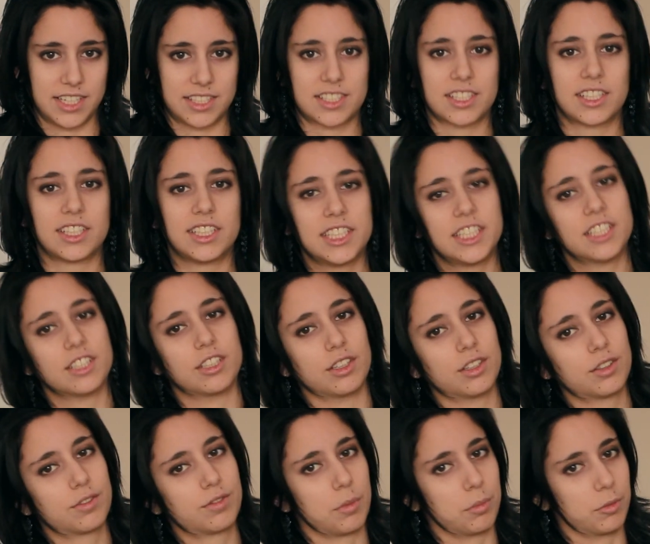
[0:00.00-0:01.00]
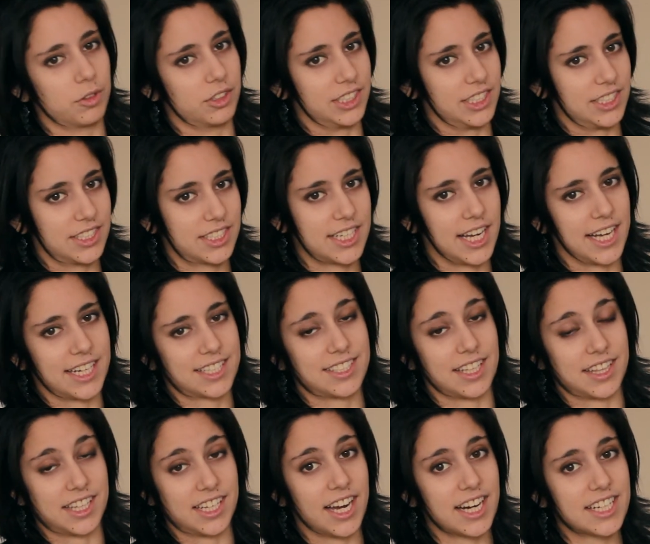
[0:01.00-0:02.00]
It's clear from released text
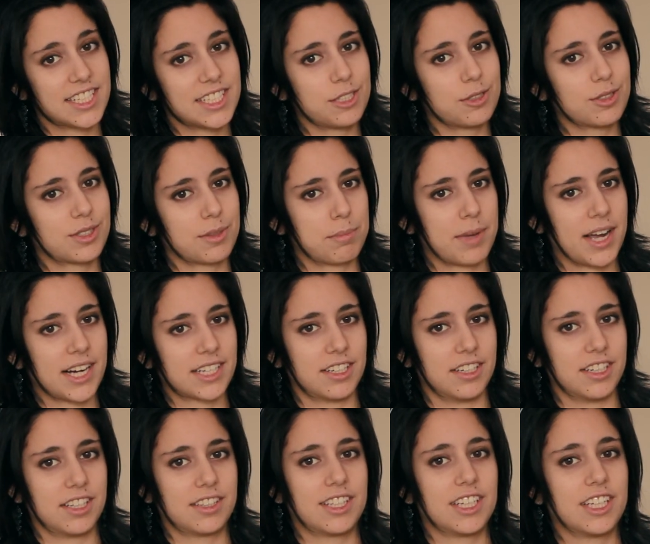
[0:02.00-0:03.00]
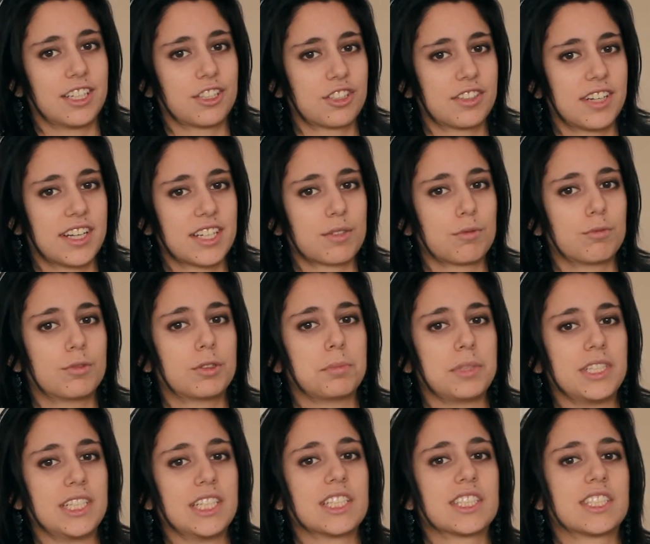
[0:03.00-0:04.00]
that the ITU's impact on the internet will
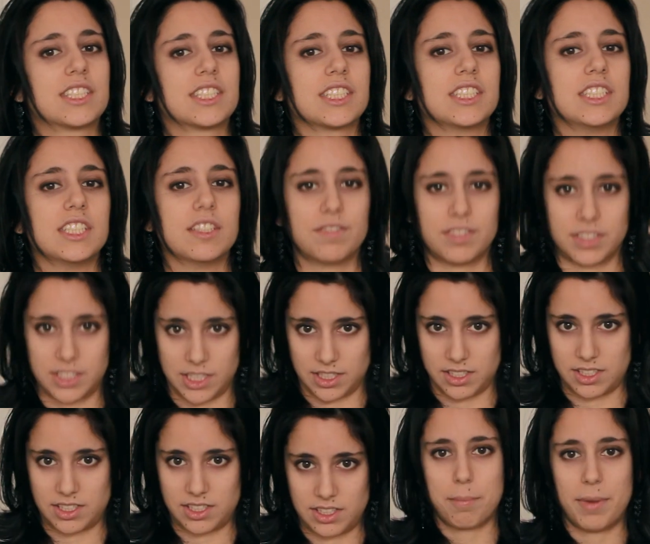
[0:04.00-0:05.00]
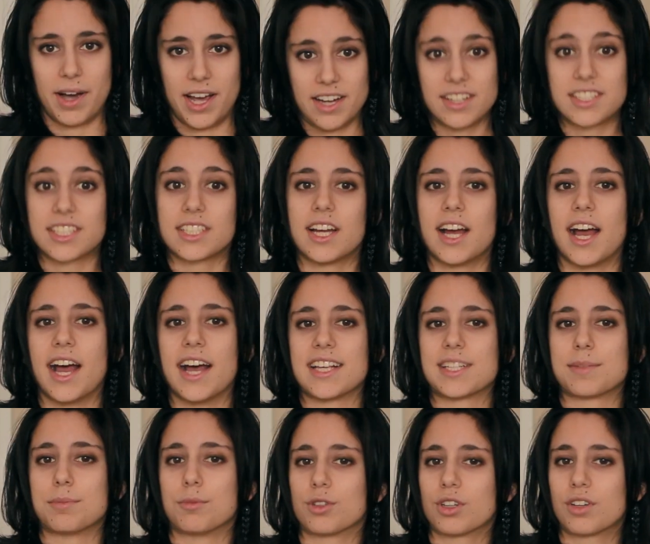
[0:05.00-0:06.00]
be significant. But
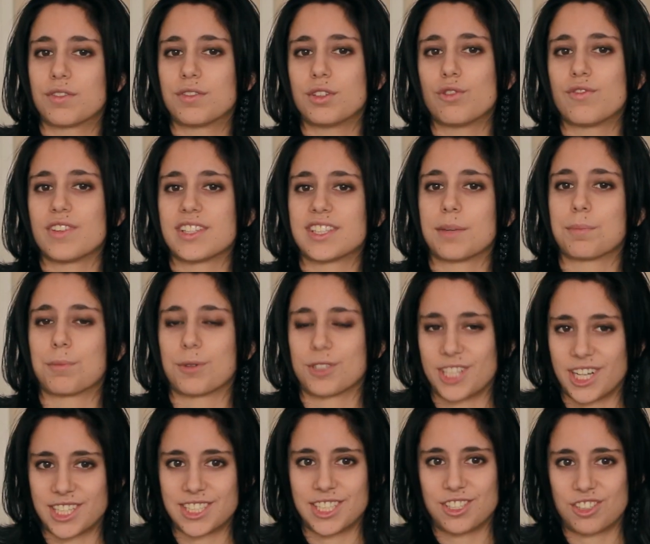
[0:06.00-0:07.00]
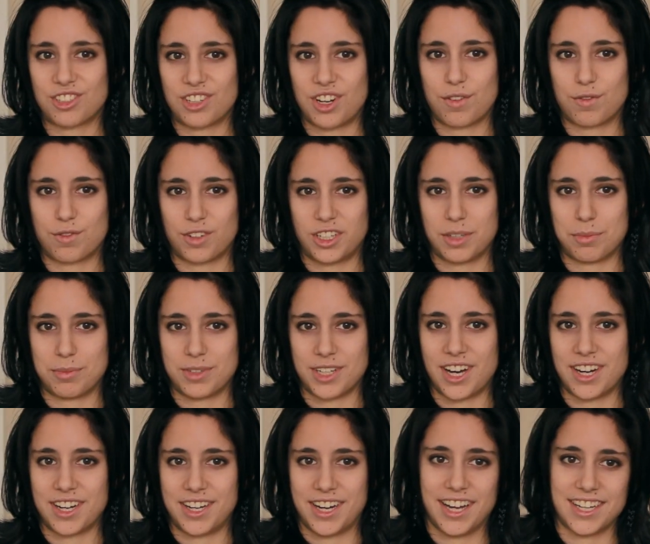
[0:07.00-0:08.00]
as more of you visit
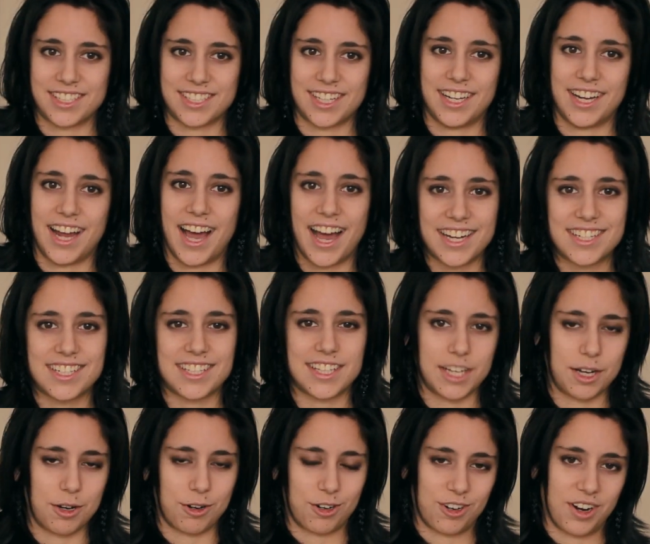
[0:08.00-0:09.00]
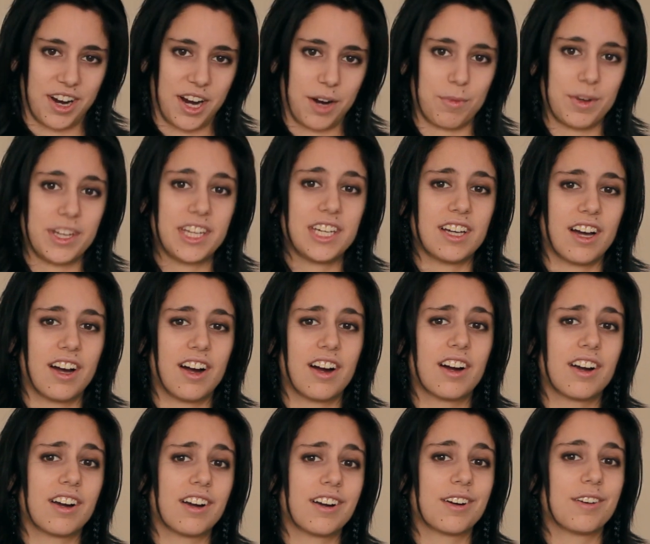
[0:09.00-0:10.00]
protectinternetfreedom.net and add to the outcry, we
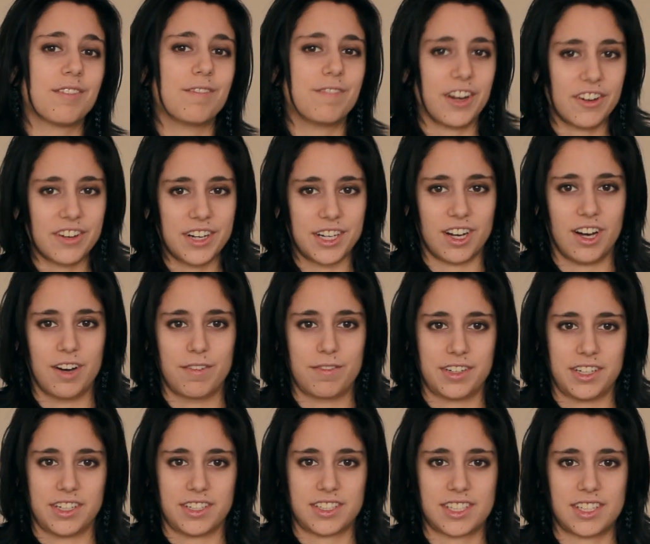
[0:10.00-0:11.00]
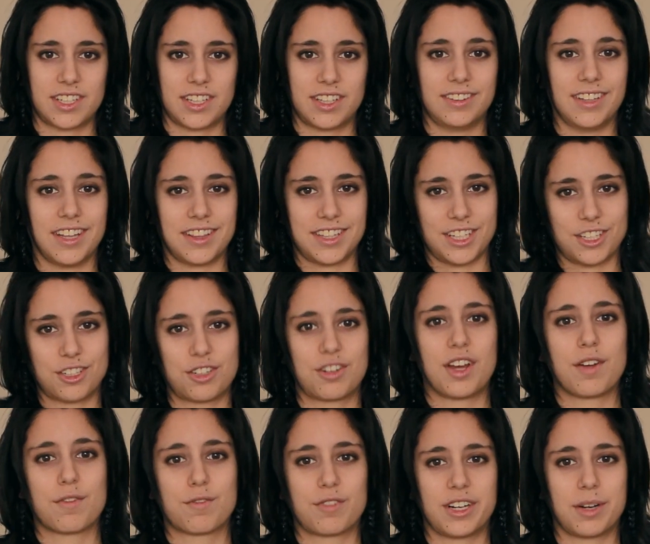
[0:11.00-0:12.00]
are very confident that the
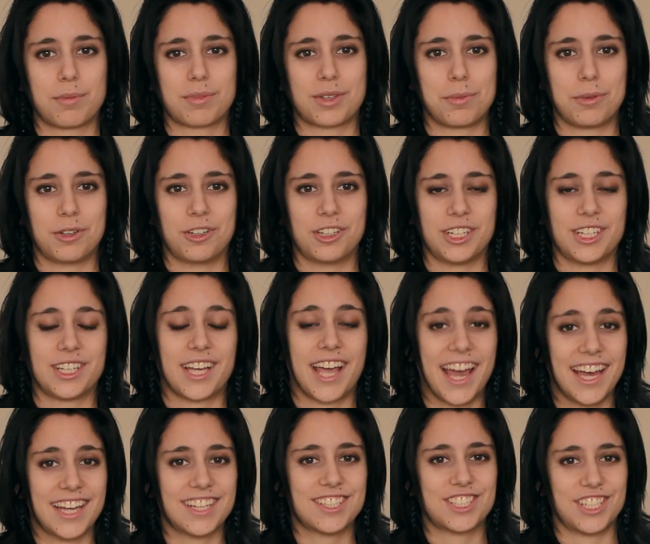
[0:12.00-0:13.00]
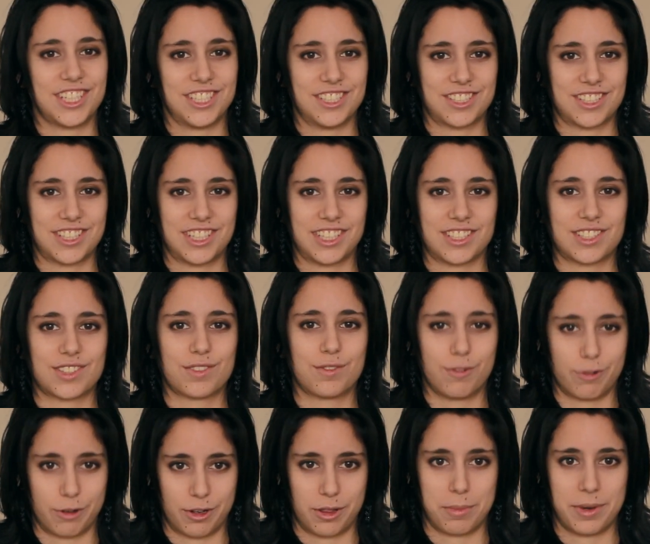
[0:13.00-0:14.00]
internet freedom community can change things
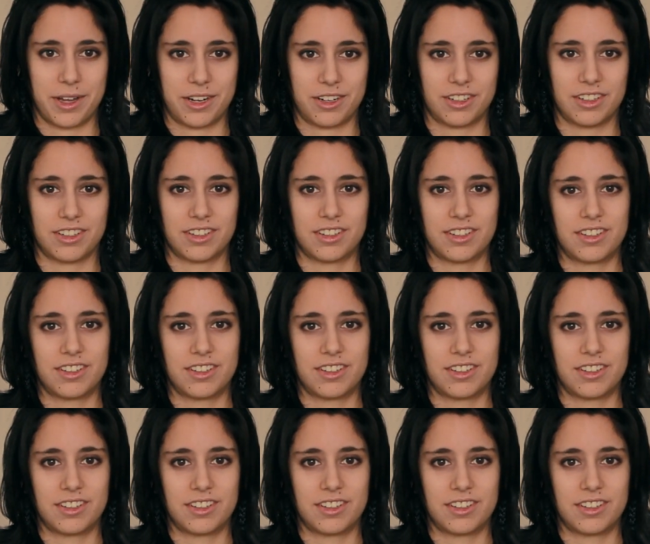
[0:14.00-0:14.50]
for the better.